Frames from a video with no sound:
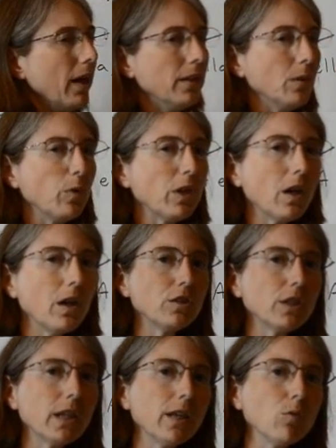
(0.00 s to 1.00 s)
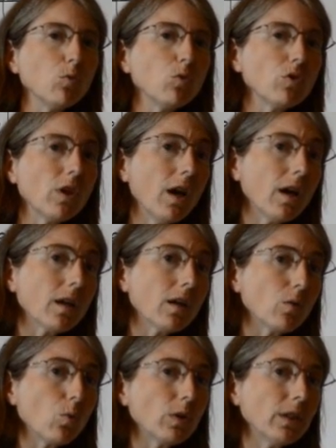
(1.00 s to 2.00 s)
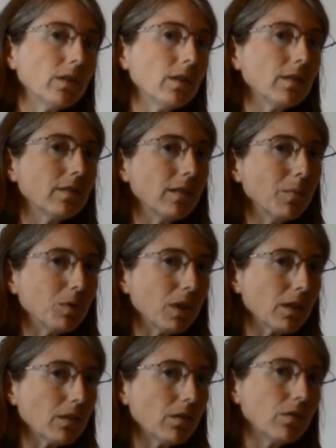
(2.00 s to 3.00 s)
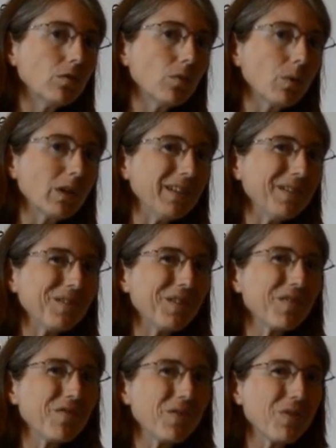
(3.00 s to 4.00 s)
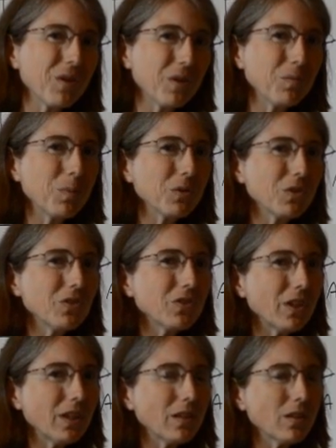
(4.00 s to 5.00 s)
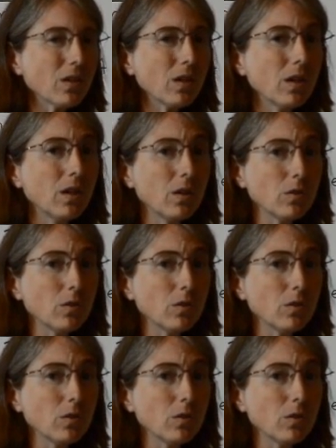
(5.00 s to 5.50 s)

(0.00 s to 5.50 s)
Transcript: And then we conjugate gustar according to the subject. So we're going to use the third person singular,